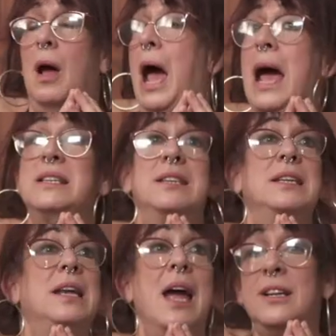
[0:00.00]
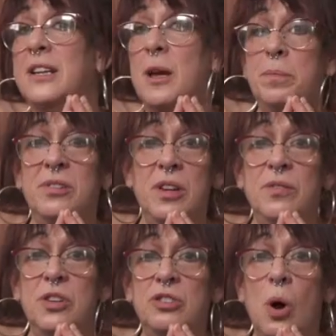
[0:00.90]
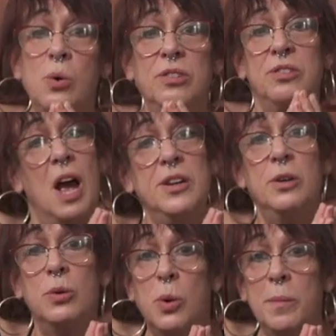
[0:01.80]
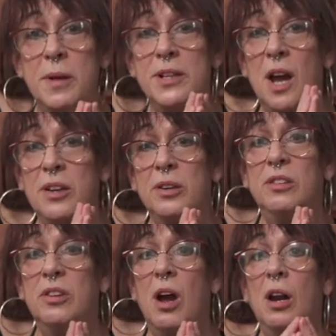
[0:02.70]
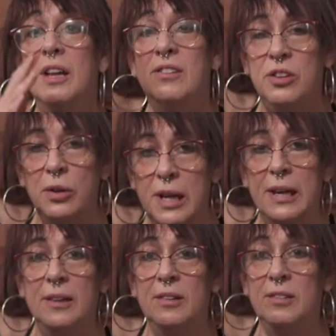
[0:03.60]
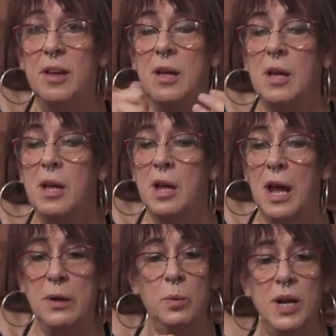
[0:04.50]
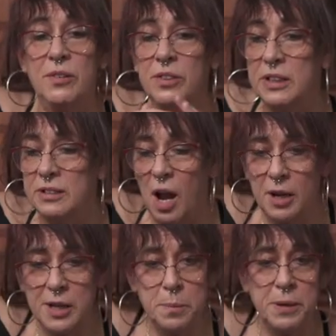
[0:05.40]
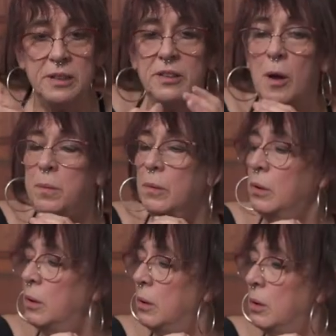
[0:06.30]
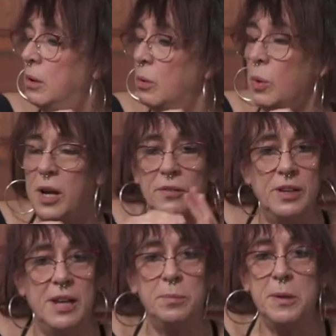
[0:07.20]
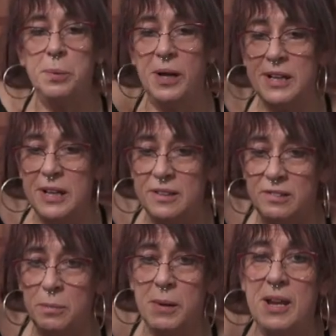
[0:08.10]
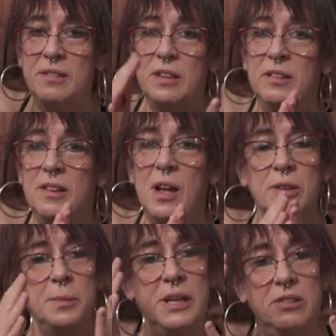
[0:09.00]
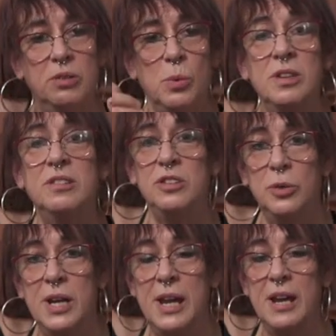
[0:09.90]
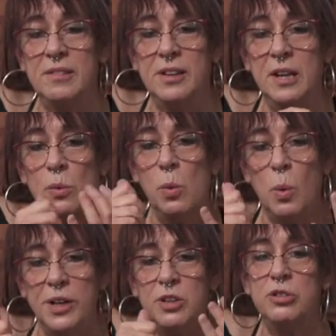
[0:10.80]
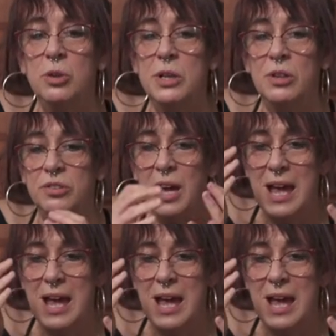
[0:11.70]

I'd say 99% of your tone is not your equipment, not your guitar, it's your hands. And whatever guitar he picked up, whatever amp he played, he had this amazing sound. And he says, well, it's in your hands. And I go, well, what do you do? He goes,